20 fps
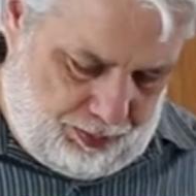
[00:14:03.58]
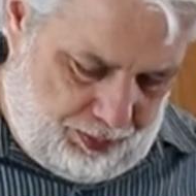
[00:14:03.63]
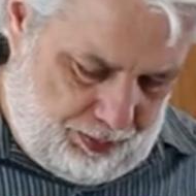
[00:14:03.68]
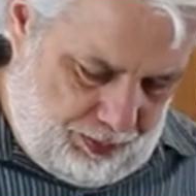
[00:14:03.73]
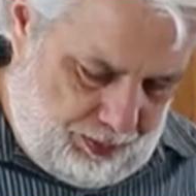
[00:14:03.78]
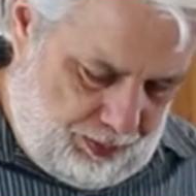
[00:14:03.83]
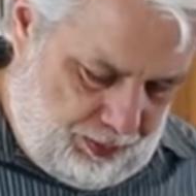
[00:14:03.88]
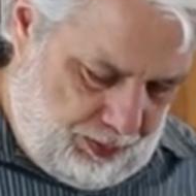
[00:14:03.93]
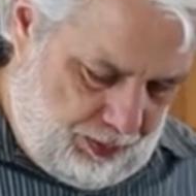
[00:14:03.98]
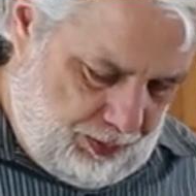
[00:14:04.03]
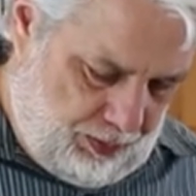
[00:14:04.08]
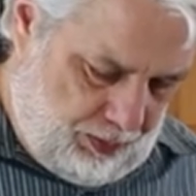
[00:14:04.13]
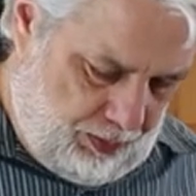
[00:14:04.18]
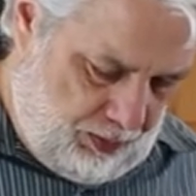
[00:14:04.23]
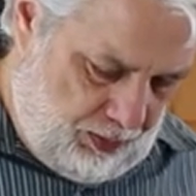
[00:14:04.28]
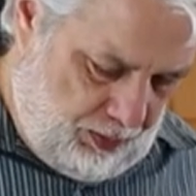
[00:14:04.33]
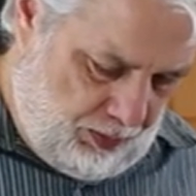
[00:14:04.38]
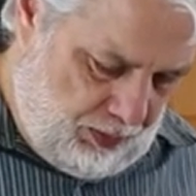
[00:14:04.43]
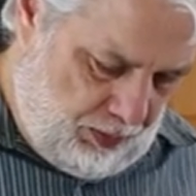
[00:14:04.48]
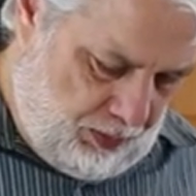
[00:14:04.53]

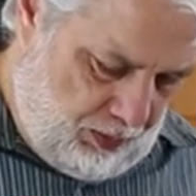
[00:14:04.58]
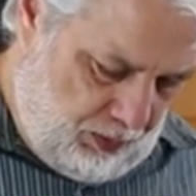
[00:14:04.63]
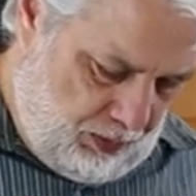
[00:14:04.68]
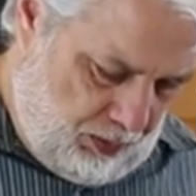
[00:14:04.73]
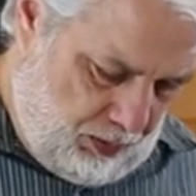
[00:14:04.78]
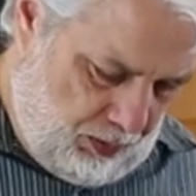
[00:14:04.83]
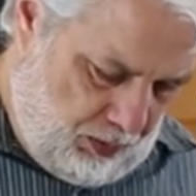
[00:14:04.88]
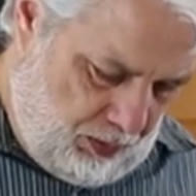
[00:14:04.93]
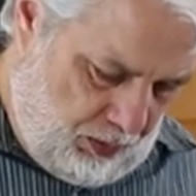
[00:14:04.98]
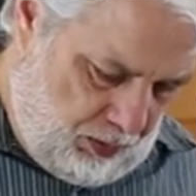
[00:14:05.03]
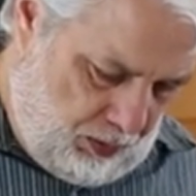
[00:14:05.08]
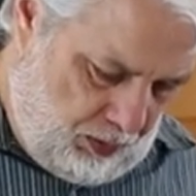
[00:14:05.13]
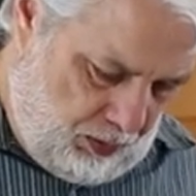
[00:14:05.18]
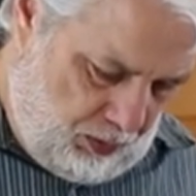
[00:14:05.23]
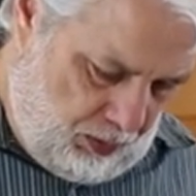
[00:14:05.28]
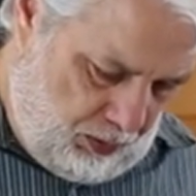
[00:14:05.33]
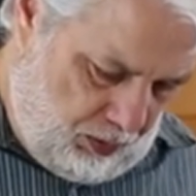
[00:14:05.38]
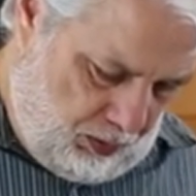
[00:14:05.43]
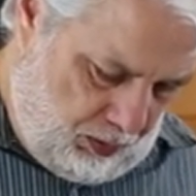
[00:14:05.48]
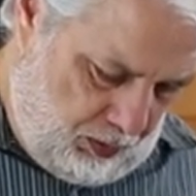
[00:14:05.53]

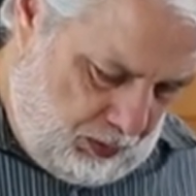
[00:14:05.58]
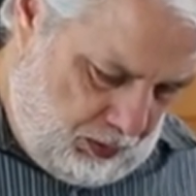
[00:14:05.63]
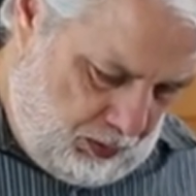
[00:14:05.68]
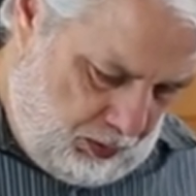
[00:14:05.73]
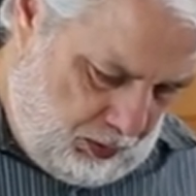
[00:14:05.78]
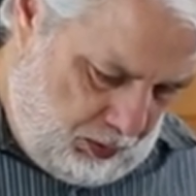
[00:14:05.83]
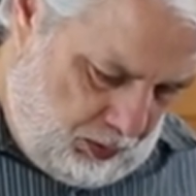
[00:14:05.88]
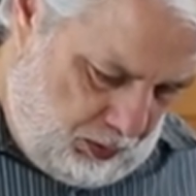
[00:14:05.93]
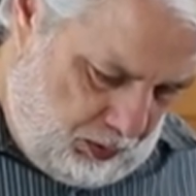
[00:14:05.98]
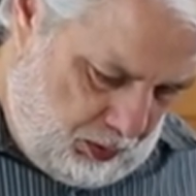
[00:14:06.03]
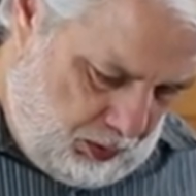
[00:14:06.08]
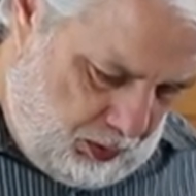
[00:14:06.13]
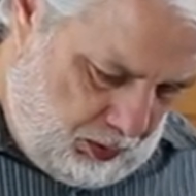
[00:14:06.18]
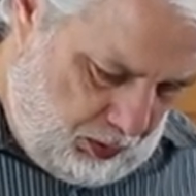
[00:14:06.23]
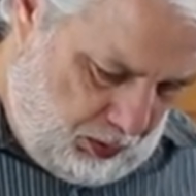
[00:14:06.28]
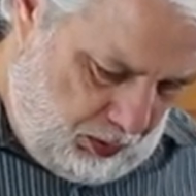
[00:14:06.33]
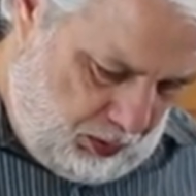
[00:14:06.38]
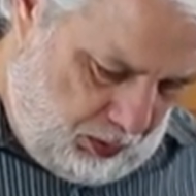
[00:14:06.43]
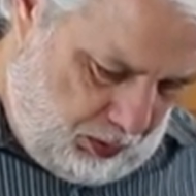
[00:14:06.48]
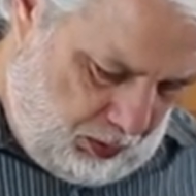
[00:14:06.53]

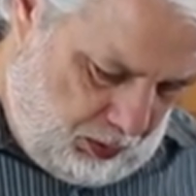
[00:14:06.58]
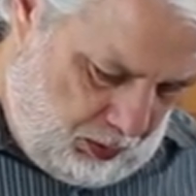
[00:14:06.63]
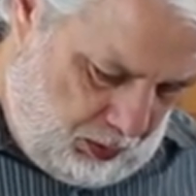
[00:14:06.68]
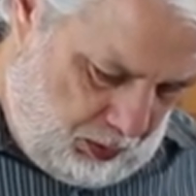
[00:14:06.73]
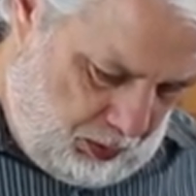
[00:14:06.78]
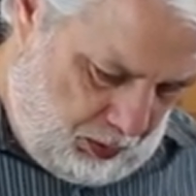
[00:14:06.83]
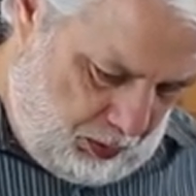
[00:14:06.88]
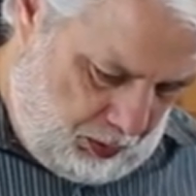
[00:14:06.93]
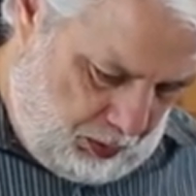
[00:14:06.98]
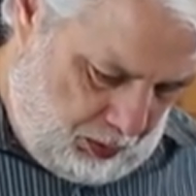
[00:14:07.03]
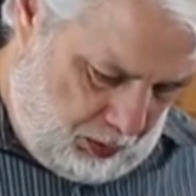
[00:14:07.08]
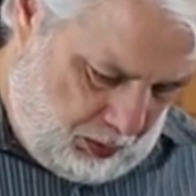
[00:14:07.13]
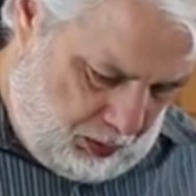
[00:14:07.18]
Nothing is said.